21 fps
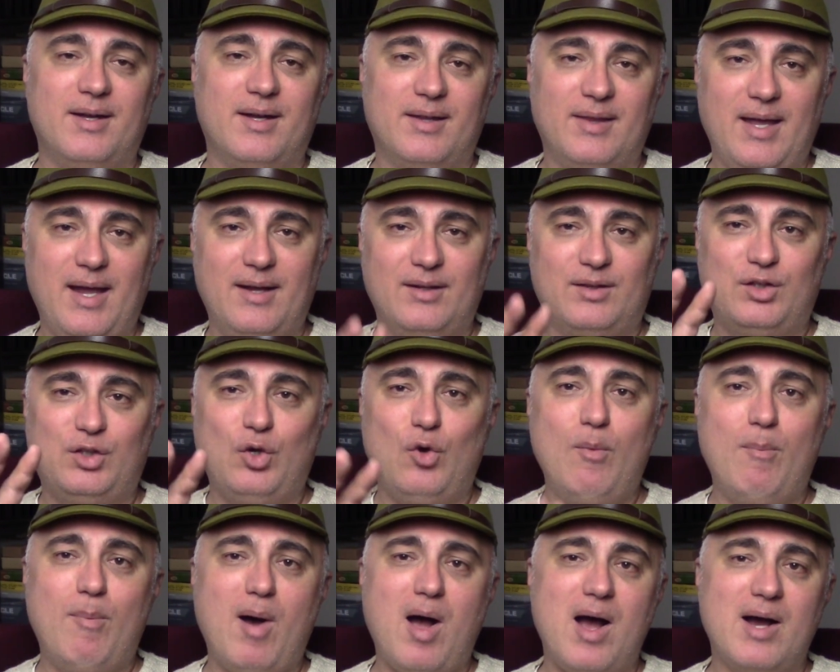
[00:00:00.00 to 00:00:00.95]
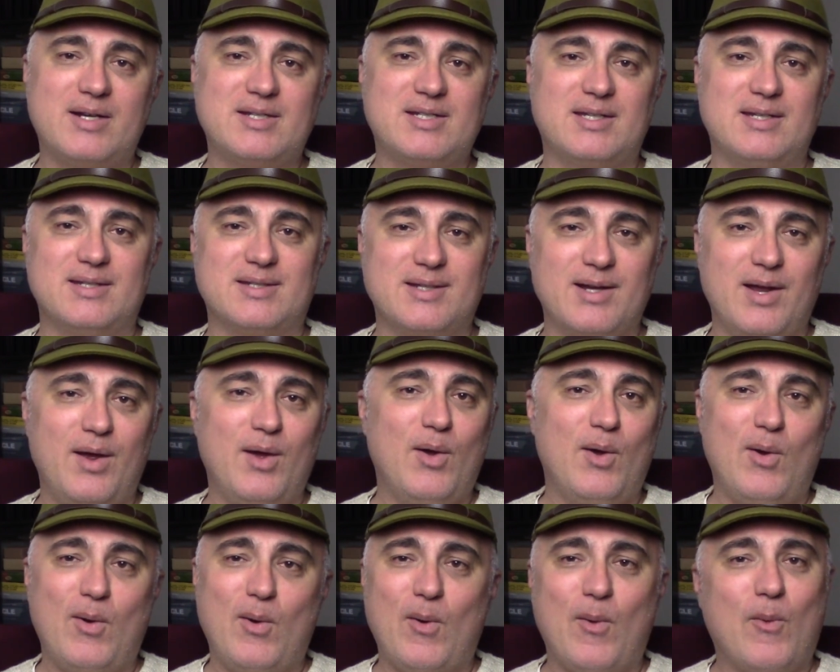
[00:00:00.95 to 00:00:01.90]
They had 2 boxes.
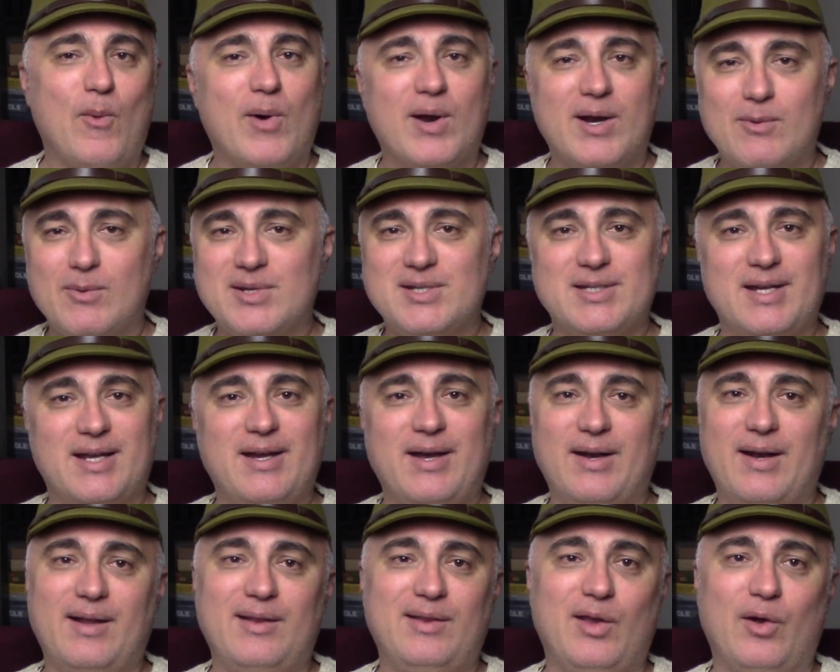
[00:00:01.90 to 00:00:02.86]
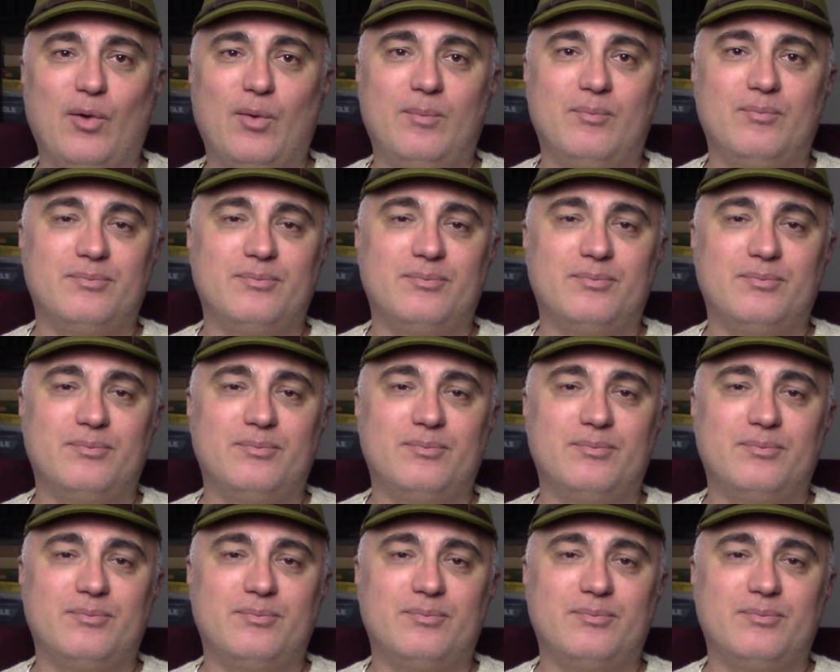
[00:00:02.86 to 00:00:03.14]
What was I gonna do?